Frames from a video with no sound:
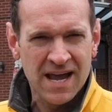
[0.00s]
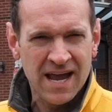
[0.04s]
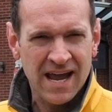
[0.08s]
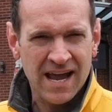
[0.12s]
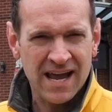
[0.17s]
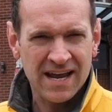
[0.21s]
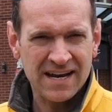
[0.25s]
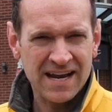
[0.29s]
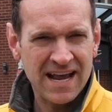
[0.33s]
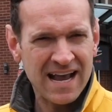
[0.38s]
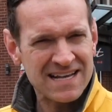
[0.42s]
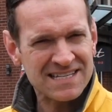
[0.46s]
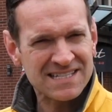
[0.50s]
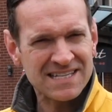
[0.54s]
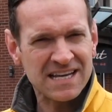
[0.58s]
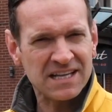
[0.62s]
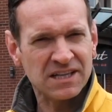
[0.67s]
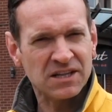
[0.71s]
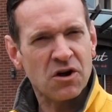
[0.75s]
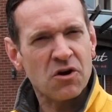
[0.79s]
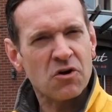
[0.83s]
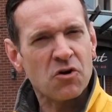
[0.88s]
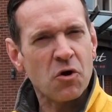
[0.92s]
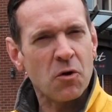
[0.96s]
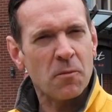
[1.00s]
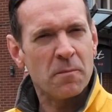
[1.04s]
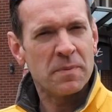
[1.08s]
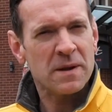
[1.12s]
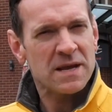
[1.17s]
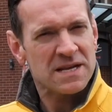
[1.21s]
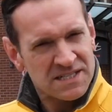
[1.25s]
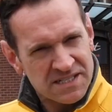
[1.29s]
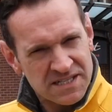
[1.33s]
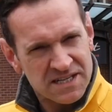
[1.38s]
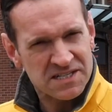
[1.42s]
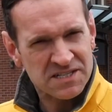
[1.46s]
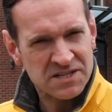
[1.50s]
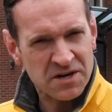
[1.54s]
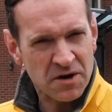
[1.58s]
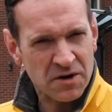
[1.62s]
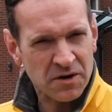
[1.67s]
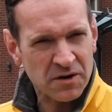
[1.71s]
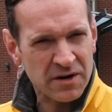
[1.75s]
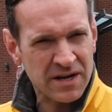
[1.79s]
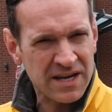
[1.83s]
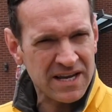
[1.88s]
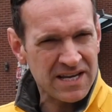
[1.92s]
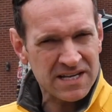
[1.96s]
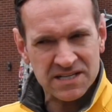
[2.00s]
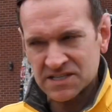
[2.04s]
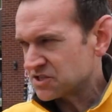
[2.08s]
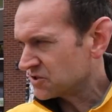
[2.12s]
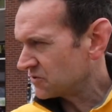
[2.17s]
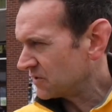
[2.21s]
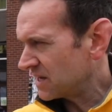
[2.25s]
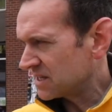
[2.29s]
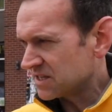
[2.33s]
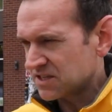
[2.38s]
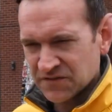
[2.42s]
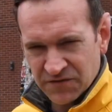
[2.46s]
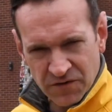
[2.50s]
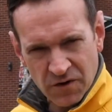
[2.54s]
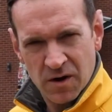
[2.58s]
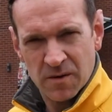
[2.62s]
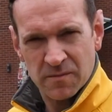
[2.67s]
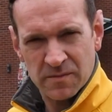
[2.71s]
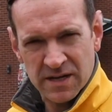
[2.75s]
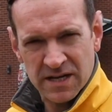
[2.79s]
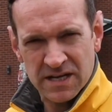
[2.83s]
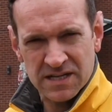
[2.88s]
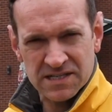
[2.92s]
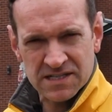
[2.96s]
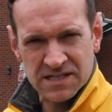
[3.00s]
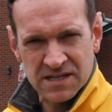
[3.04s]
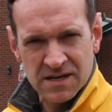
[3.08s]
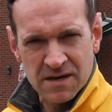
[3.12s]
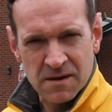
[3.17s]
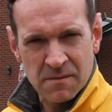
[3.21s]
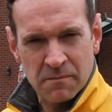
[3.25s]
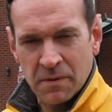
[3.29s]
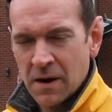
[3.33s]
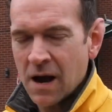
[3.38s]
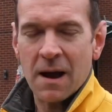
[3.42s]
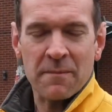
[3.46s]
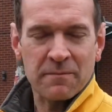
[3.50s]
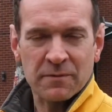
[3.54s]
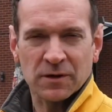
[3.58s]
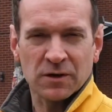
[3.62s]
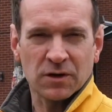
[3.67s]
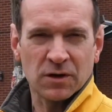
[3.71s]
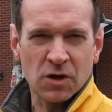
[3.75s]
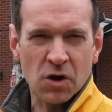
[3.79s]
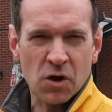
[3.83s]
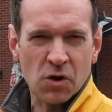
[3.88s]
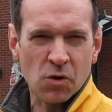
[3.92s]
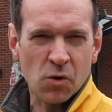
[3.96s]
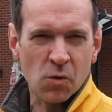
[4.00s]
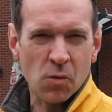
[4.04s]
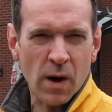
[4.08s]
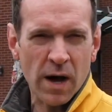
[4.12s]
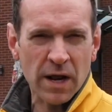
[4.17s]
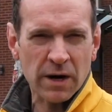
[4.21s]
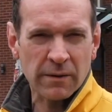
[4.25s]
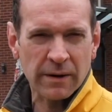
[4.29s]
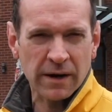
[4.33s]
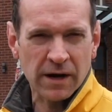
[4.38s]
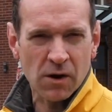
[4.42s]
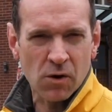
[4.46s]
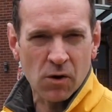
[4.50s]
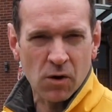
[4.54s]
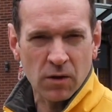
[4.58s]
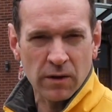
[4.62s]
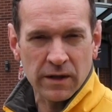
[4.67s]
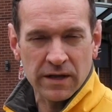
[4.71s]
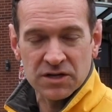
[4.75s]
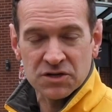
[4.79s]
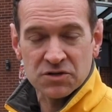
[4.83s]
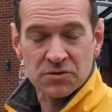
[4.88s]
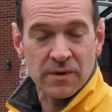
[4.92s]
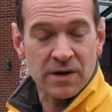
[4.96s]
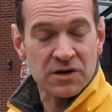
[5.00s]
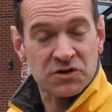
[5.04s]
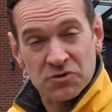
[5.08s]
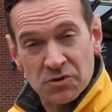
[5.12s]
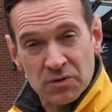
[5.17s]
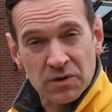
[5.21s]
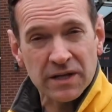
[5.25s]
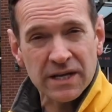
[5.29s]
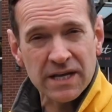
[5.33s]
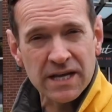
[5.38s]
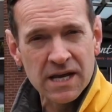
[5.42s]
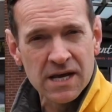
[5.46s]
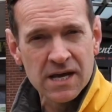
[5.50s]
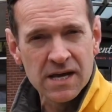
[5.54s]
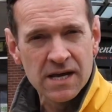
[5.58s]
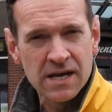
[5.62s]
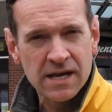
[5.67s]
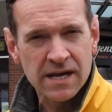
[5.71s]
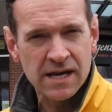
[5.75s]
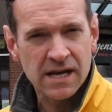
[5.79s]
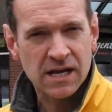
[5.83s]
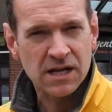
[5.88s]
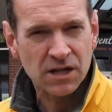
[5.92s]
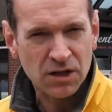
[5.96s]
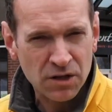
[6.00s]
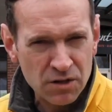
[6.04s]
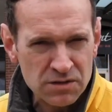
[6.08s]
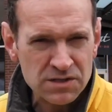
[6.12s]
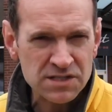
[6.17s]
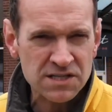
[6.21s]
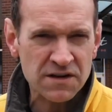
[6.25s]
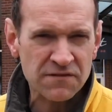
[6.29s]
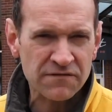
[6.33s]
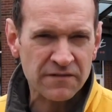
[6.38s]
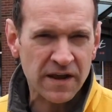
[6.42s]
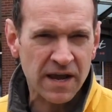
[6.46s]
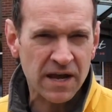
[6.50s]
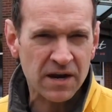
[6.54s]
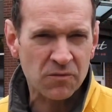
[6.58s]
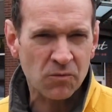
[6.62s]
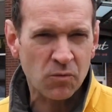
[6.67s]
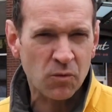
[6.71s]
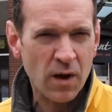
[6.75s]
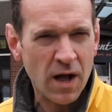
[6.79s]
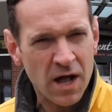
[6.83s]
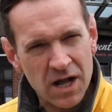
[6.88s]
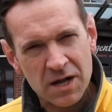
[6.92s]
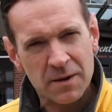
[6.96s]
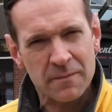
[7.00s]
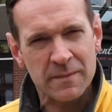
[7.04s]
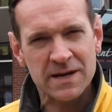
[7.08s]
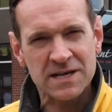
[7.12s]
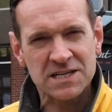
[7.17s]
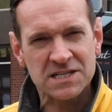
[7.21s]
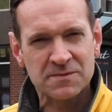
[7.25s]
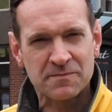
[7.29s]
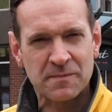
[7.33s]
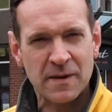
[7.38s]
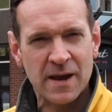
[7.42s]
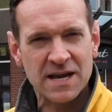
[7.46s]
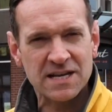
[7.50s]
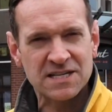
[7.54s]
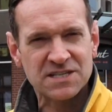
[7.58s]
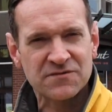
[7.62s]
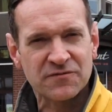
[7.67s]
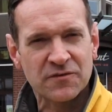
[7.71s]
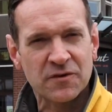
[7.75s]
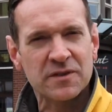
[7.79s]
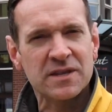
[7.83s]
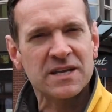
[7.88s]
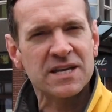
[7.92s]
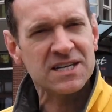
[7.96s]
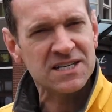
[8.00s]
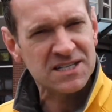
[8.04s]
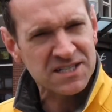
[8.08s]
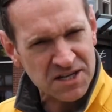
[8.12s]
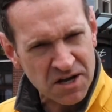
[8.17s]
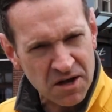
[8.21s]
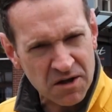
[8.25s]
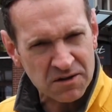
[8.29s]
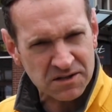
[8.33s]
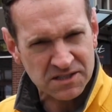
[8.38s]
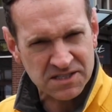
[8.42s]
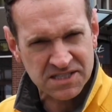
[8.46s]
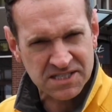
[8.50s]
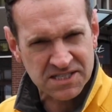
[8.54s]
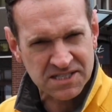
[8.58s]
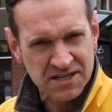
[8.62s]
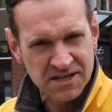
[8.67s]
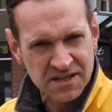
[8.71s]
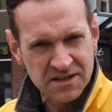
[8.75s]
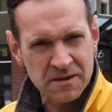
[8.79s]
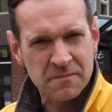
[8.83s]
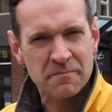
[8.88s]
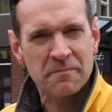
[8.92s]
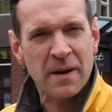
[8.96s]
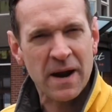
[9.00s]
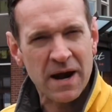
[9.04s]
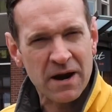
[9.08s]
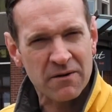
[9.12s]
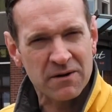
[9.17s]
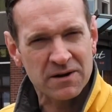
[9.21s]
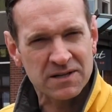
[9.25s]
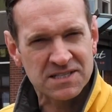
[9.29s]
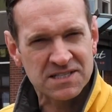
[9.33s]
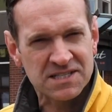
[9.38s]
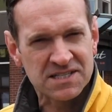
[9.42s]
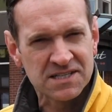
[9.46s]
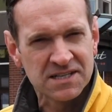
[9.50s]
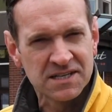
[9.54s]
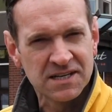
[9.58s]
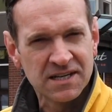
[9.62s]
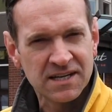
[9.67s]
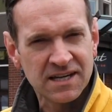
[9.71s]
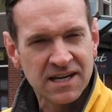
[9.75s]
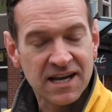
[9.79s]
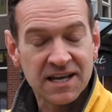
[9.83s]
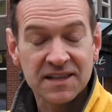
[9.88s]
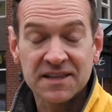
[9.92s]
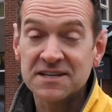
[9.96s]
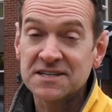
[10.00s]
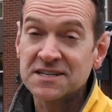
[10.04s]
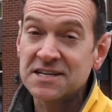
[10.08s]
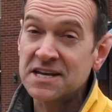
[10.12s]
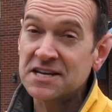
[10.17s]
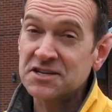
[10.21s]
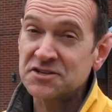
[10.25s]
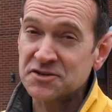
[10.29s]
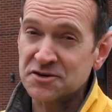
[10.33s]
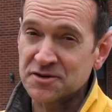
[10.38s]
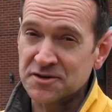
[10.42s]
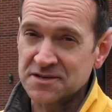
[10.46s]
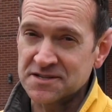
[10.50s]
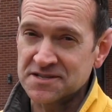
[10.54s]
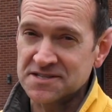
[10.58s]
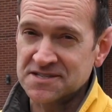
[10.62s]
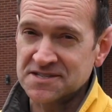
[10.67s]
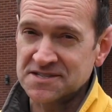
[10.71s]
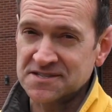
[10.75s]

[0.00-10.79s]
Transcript: and as a local business owner, he has transformed his popular local watering hole into a truly inclusive and welcoming space for the adults, the parents, and the teachers.